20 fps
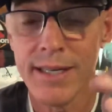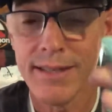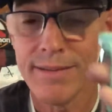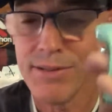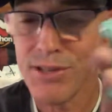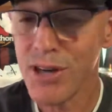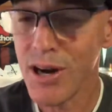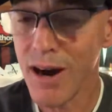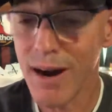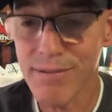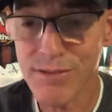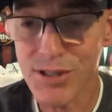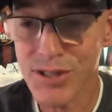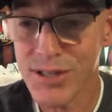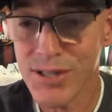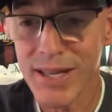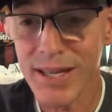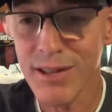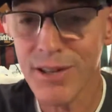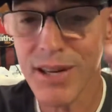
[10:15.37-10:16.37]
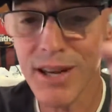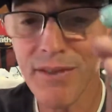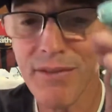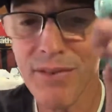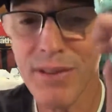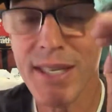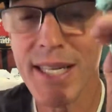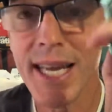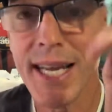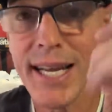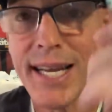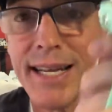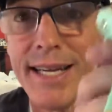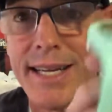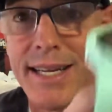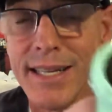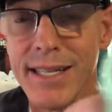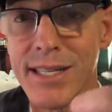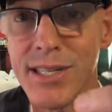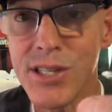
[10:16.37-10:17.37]
Sorry, I was just looking for the data.
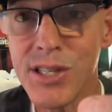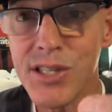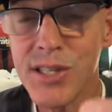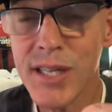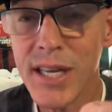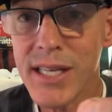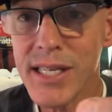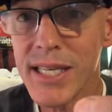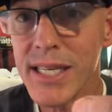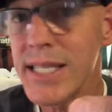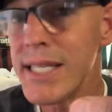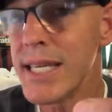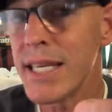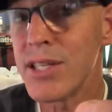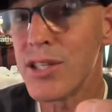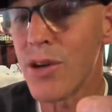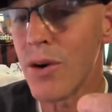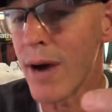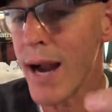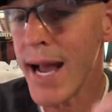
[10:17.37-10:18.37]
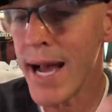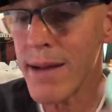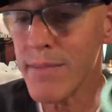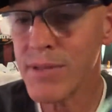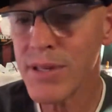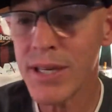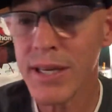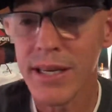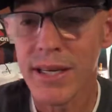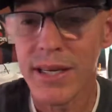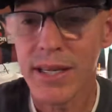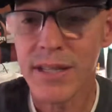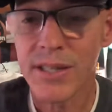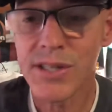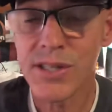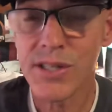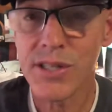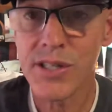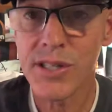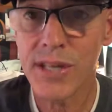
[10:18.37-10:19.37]
This is 66 grams.
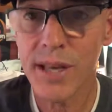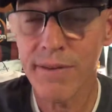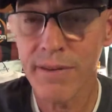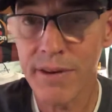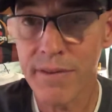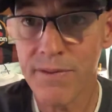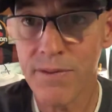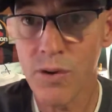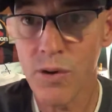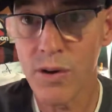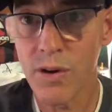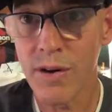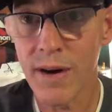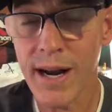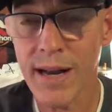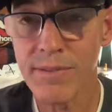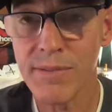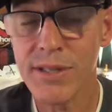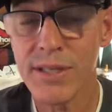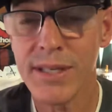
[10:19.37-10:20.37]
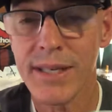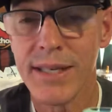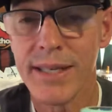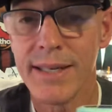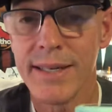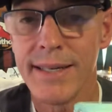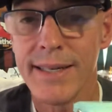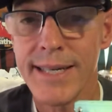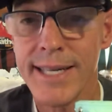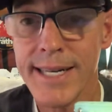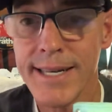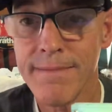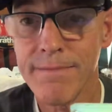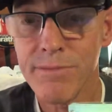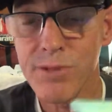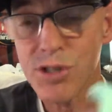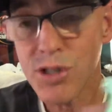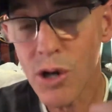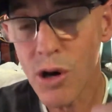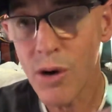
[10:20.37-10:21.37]
This is 74 grams.
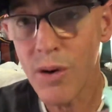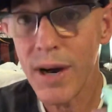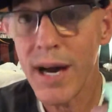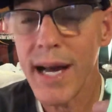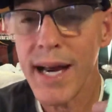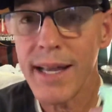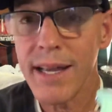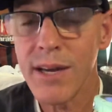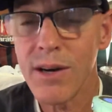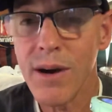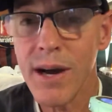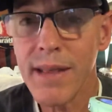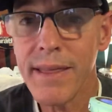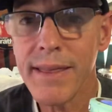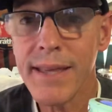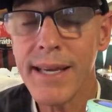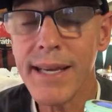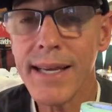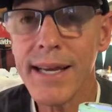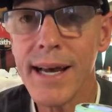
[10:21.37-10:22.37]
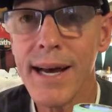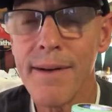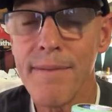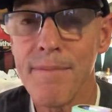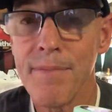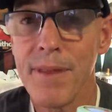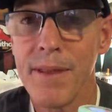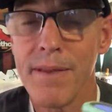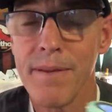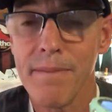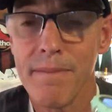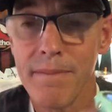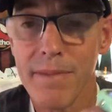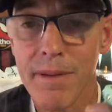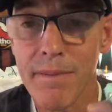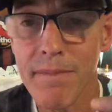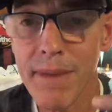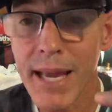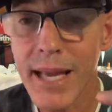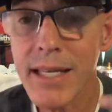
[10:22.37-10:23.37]
I think
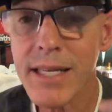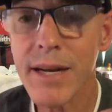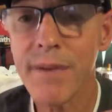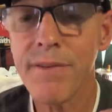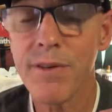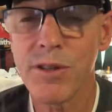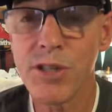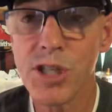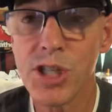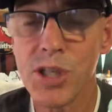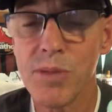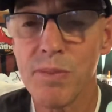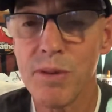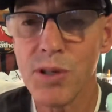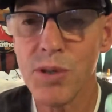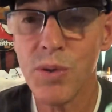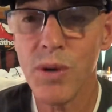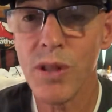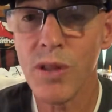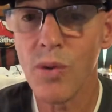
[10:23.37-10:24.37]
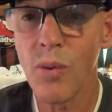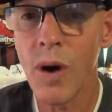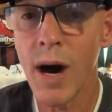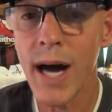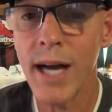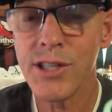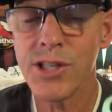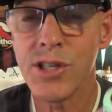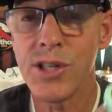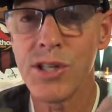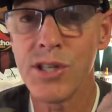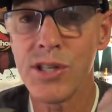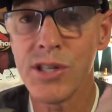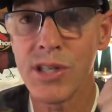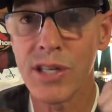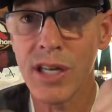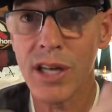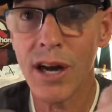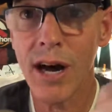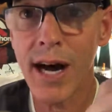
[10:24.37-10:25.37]
the main differences between the watch is
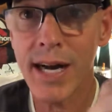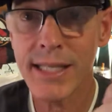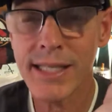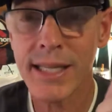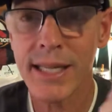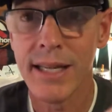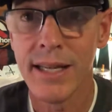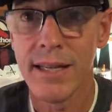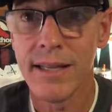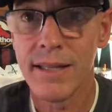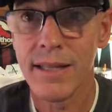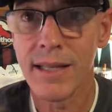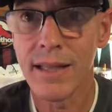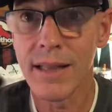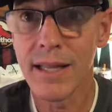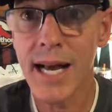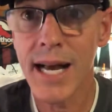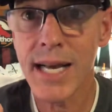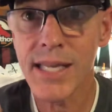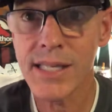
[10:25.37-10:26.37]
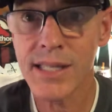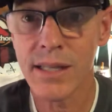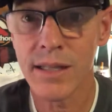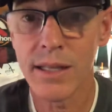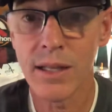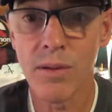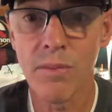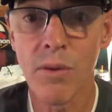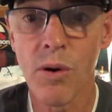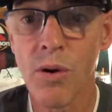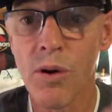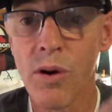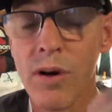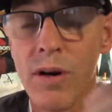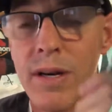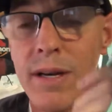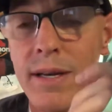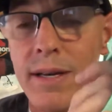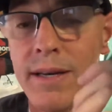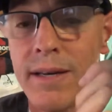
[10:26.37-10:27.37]
the cost, a little less, a little
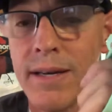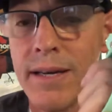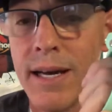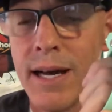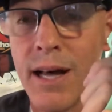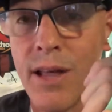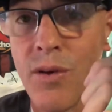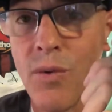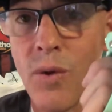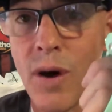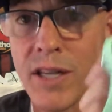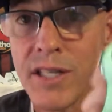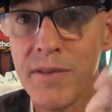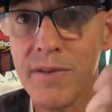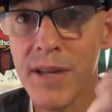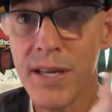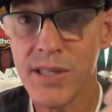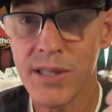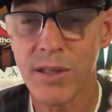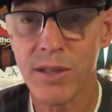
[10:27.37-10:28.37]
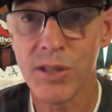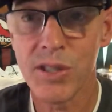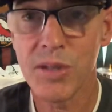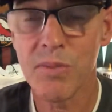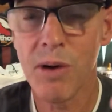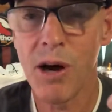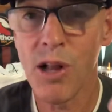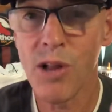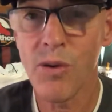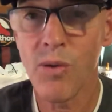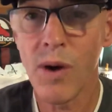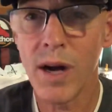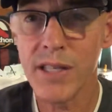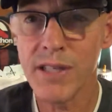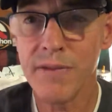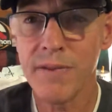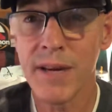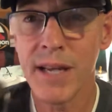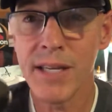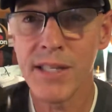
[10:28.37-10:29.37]
more. The watch face, a little smaller
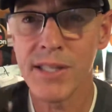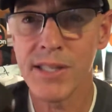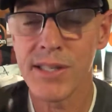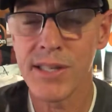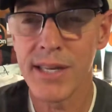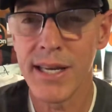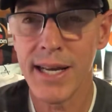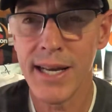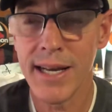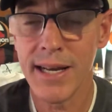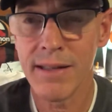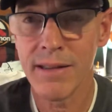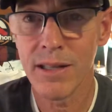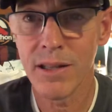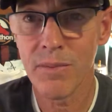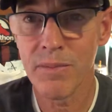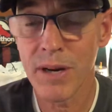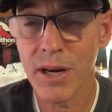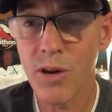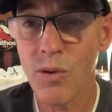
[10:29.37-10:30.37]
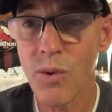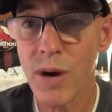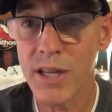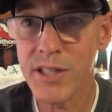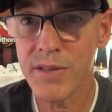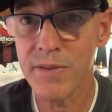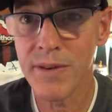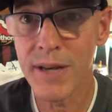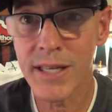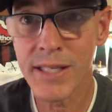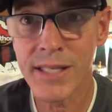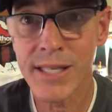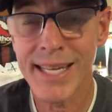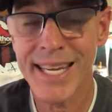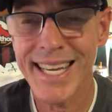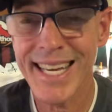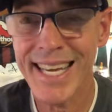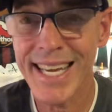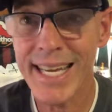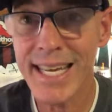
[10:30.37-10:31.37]
watch face, a little bigger watch face,
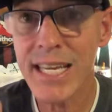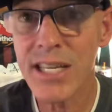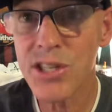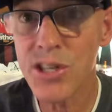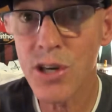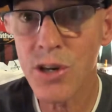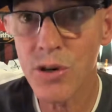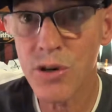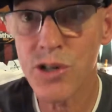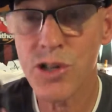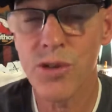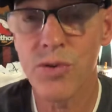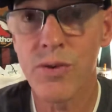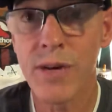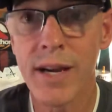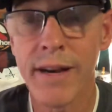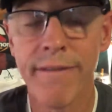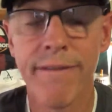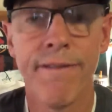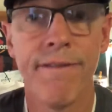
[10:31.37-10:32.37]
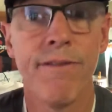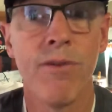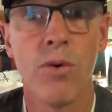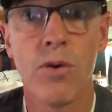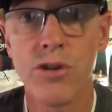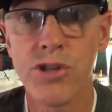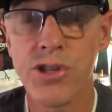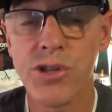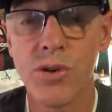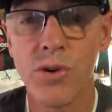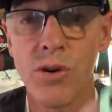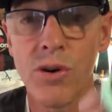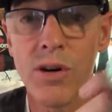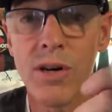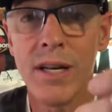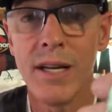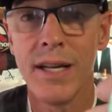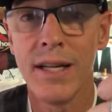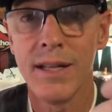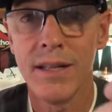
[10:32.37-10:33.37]
easier to read for
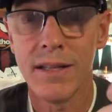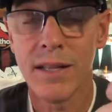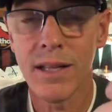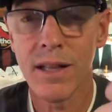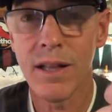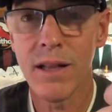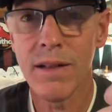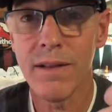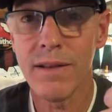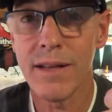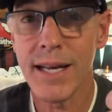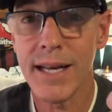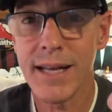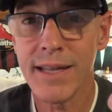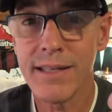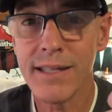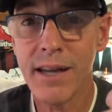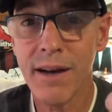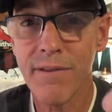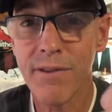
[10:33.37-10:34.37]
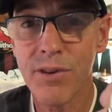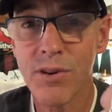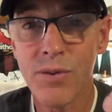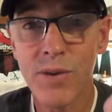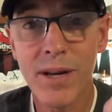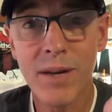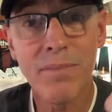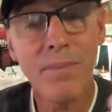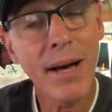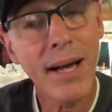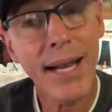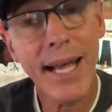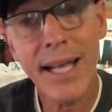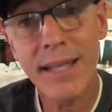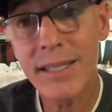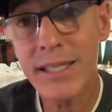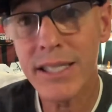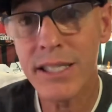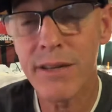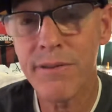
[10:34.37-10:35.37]
sure, a little tougher to read. But hey,
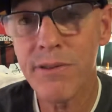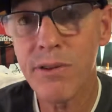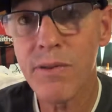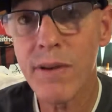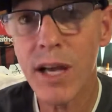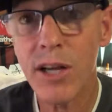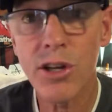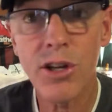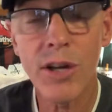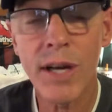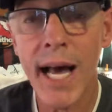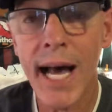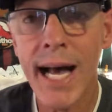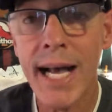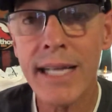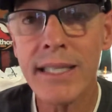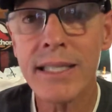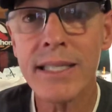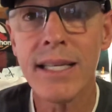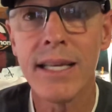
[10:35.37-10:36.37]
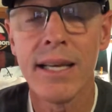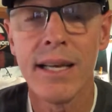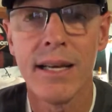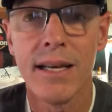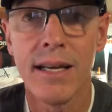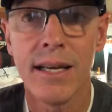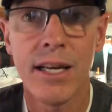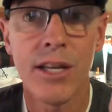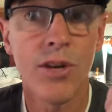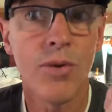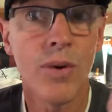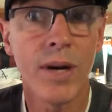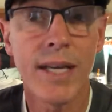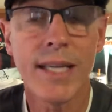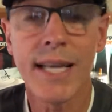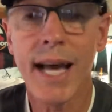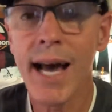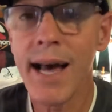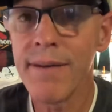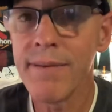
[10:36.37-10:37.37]
listen, if you've got good eyes and you want to
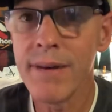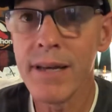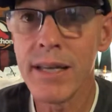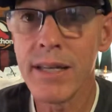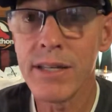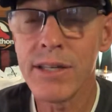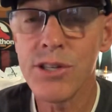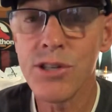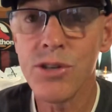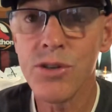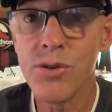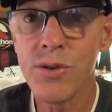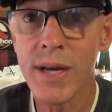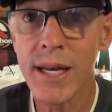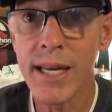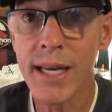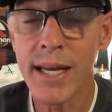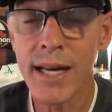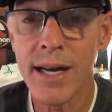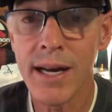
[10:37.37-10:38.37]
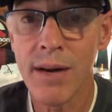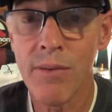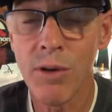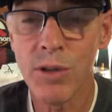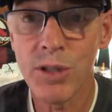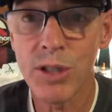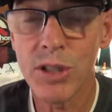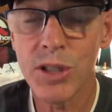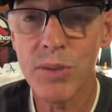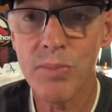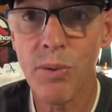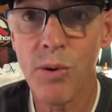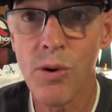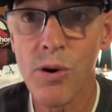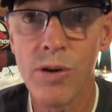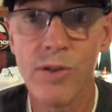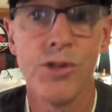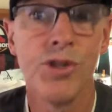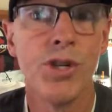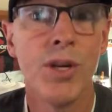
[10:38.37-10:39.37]
dive into a
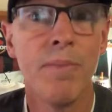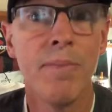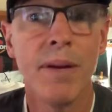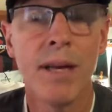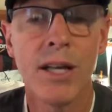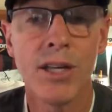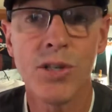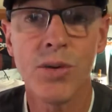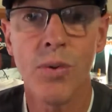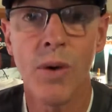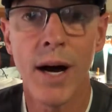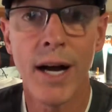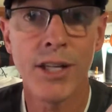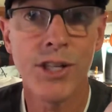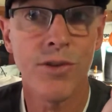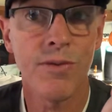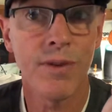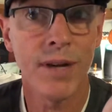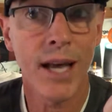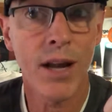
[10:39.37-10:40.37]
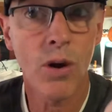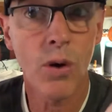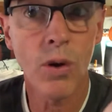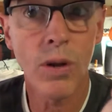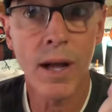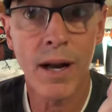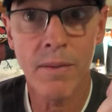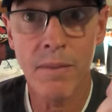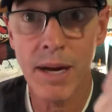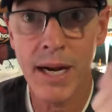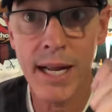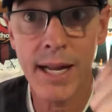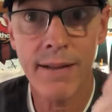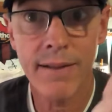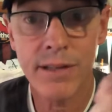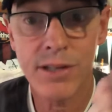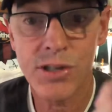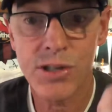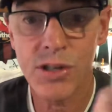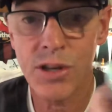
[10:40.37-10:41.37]
multi-sport GPS watch for not a whole lot of money,
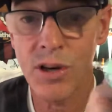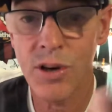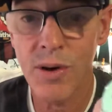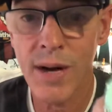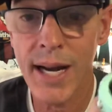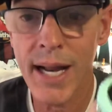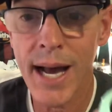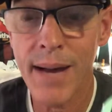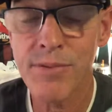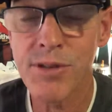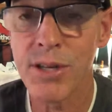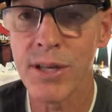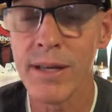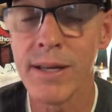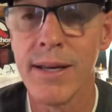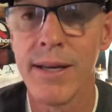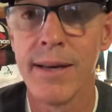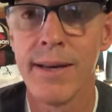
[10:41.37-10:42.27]
this is a great option.